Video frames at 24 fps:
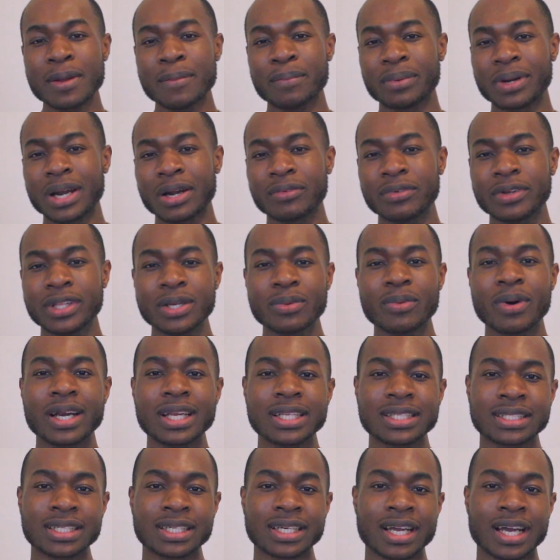but I really
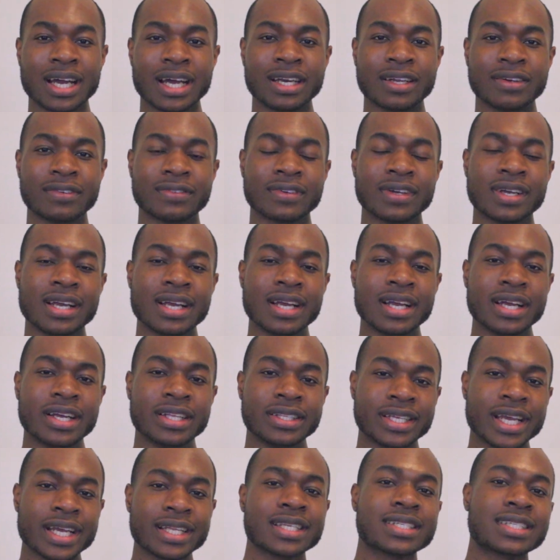wanted to kind of
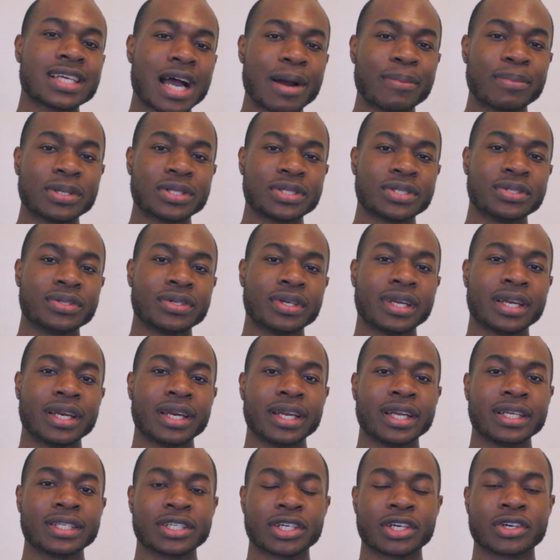take this
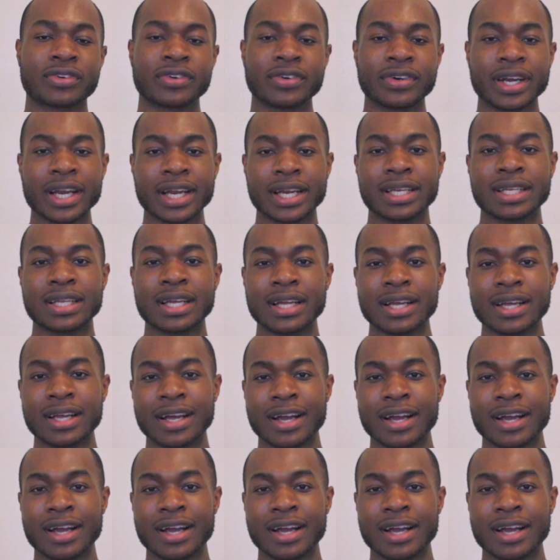opportunity to create